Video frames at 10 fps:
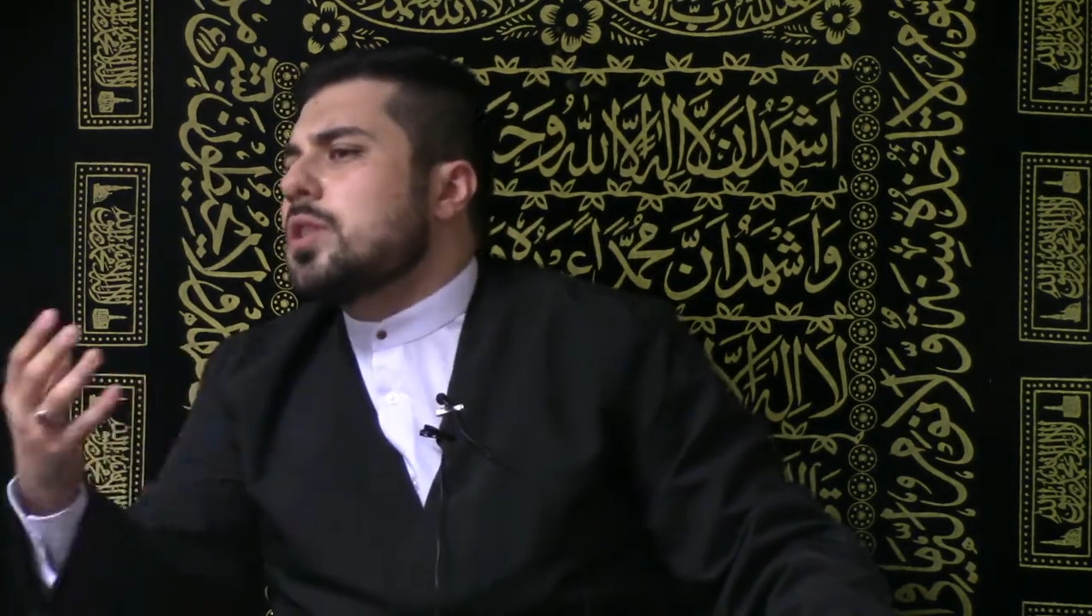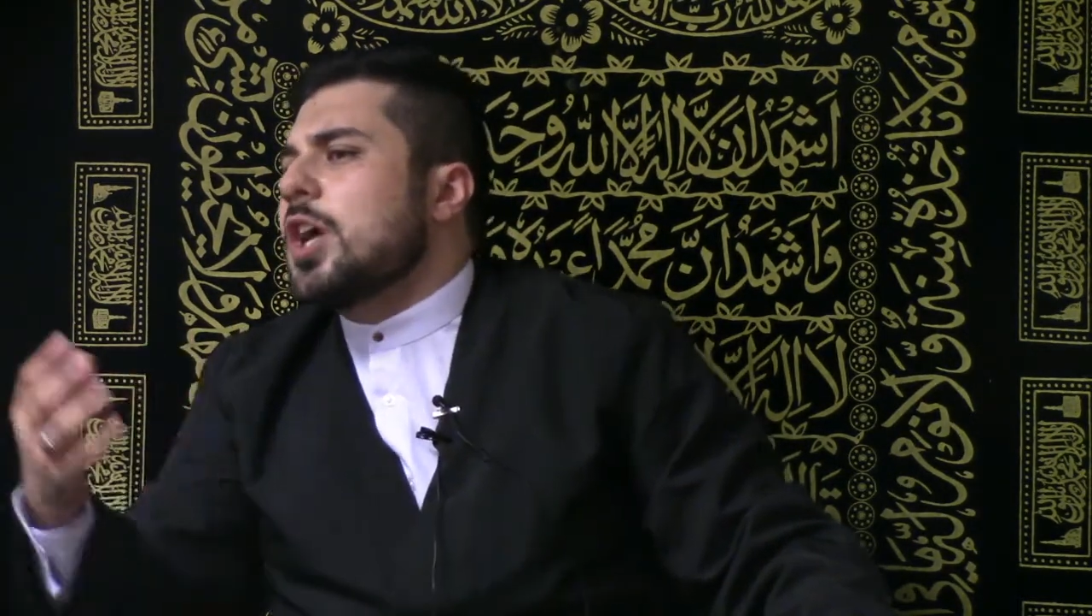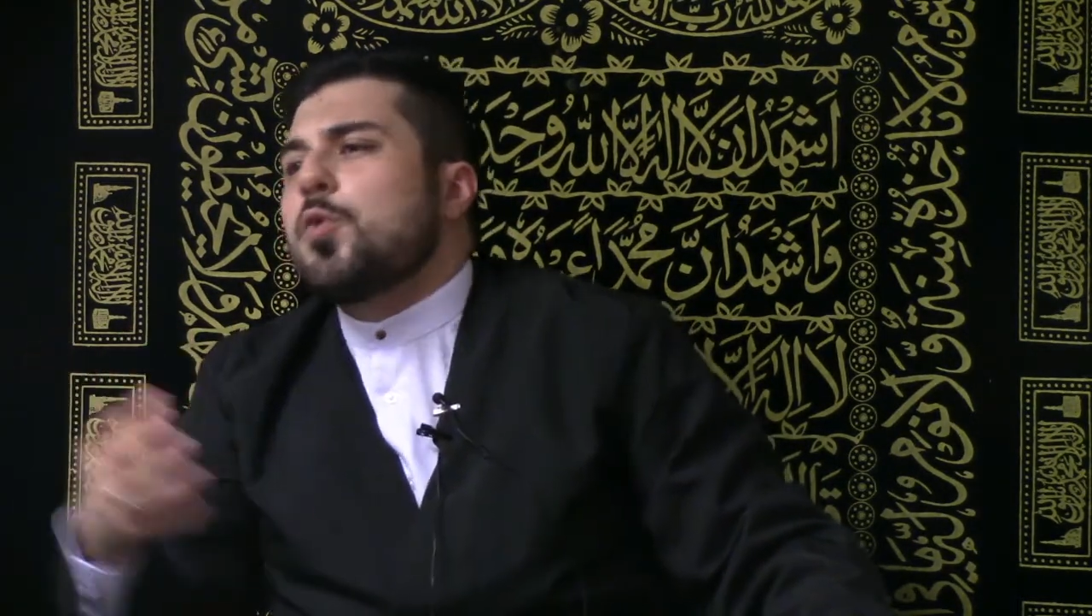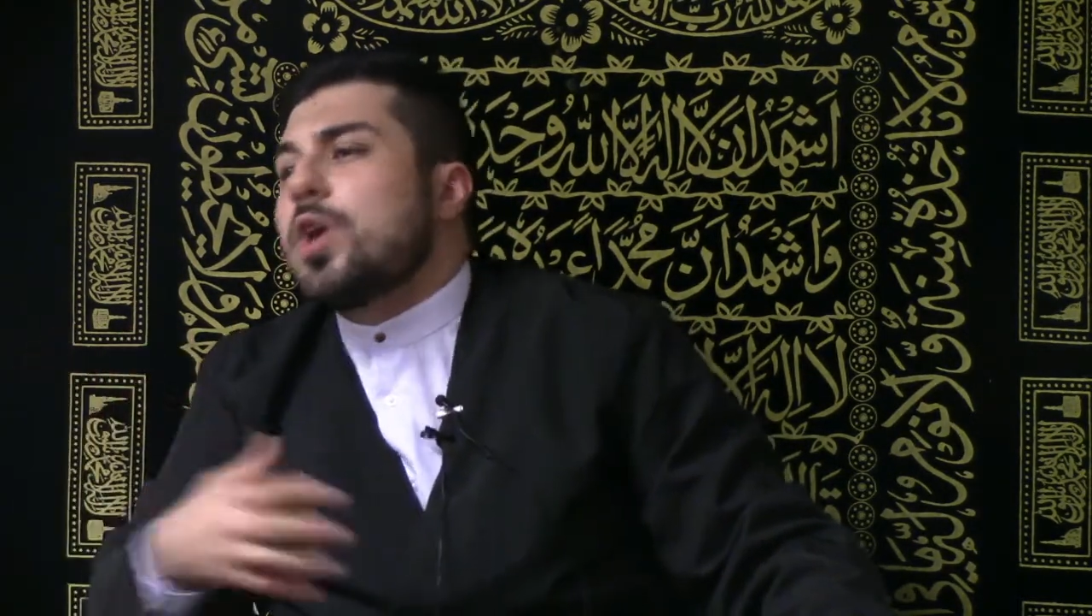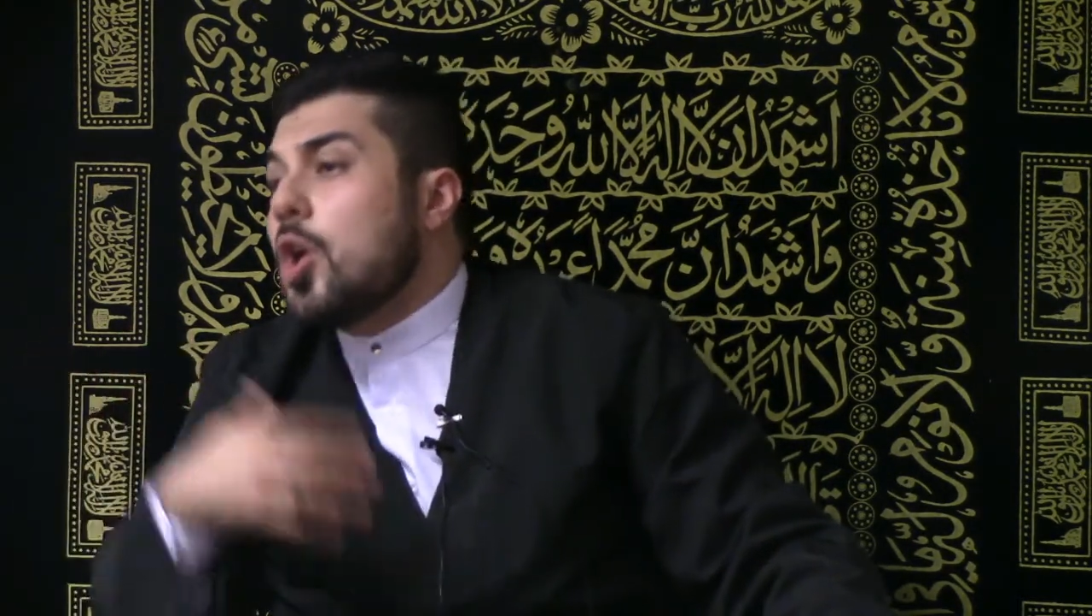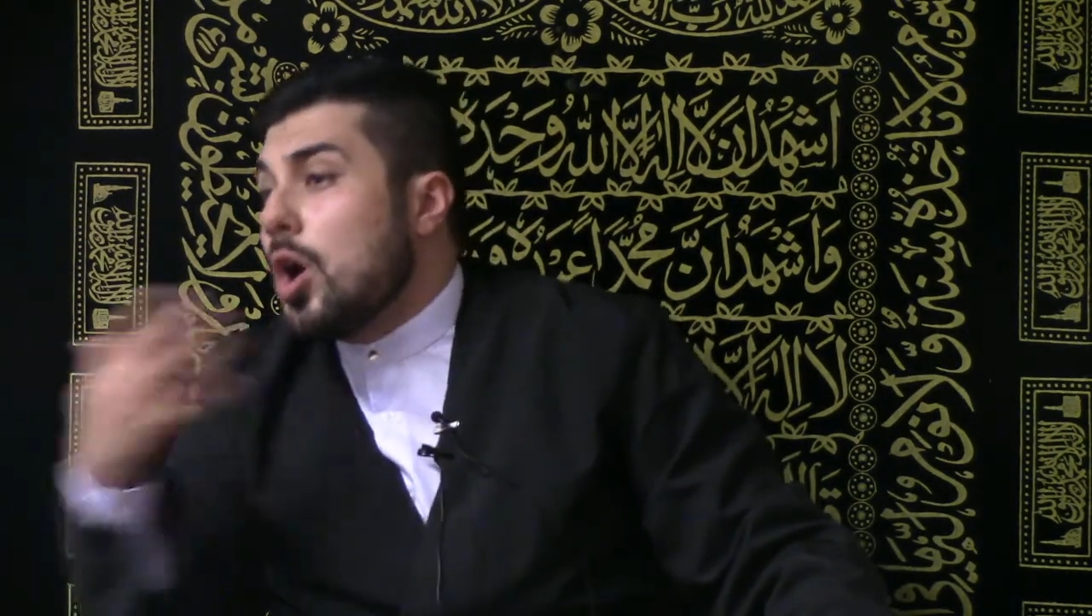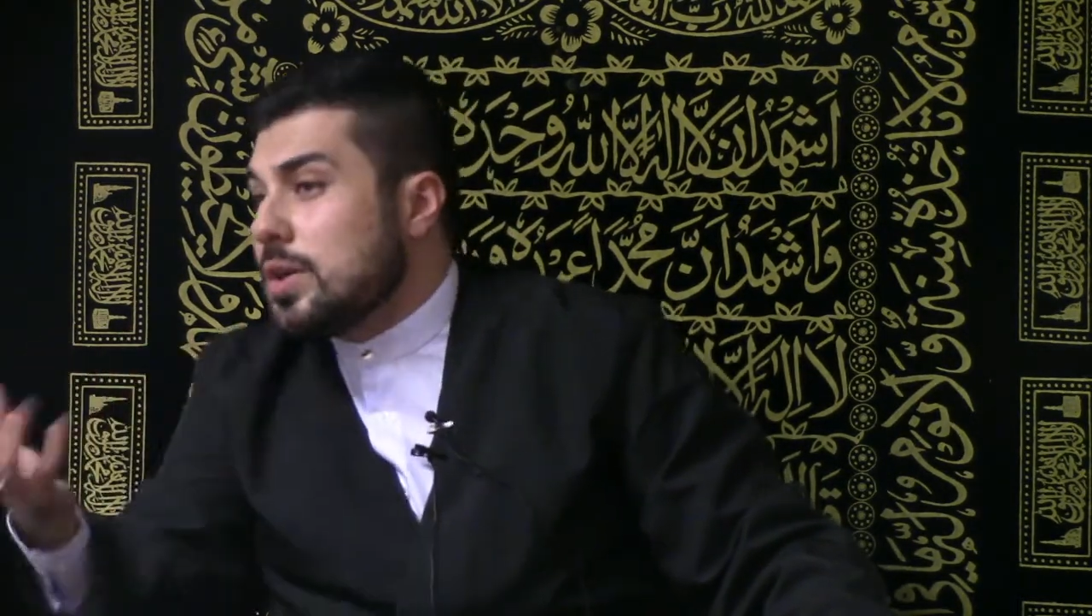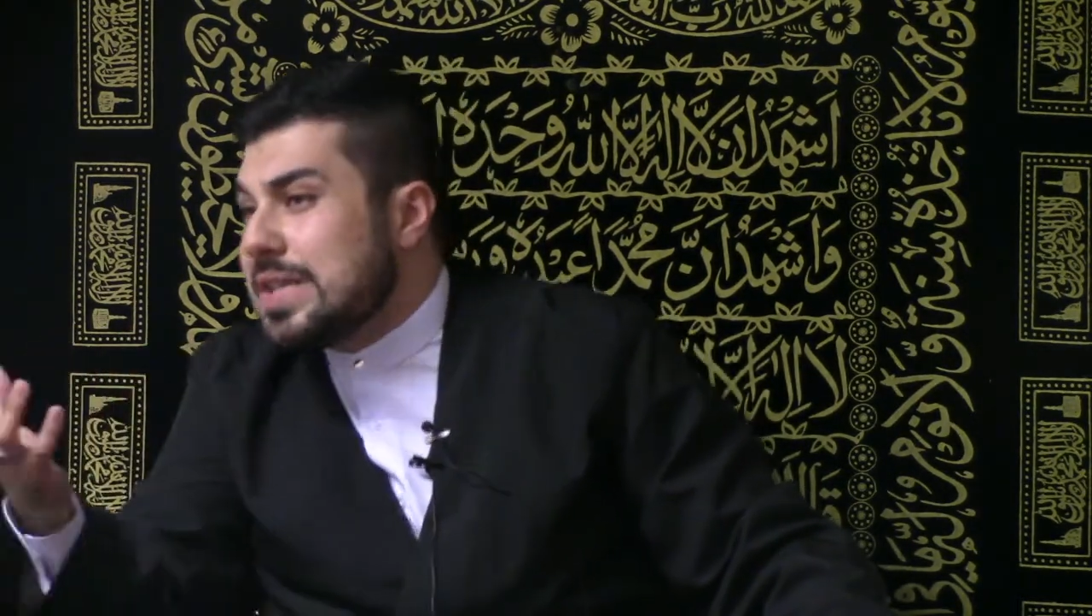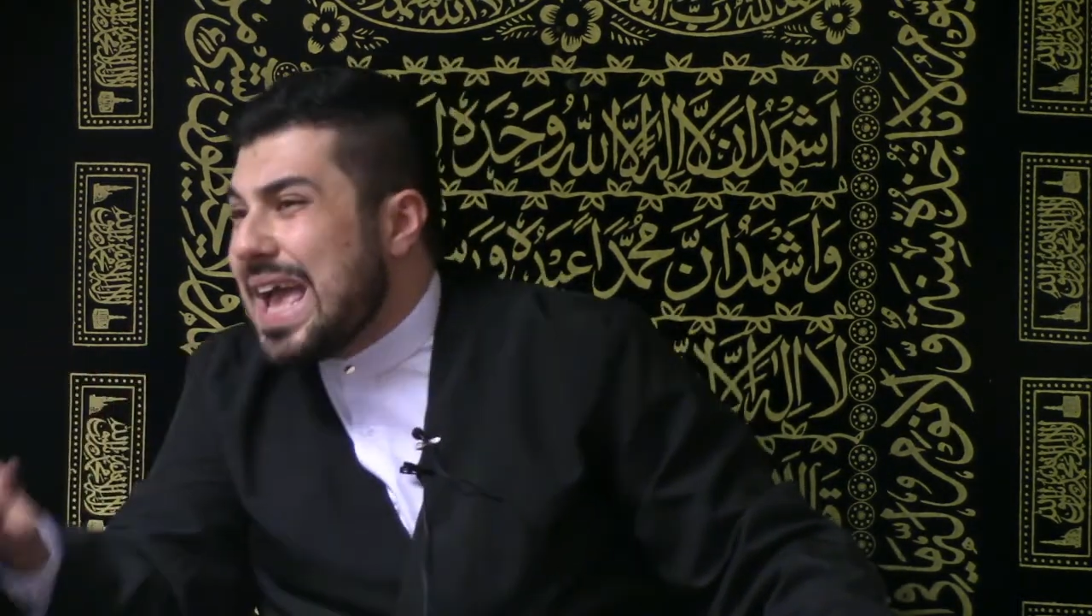like we can't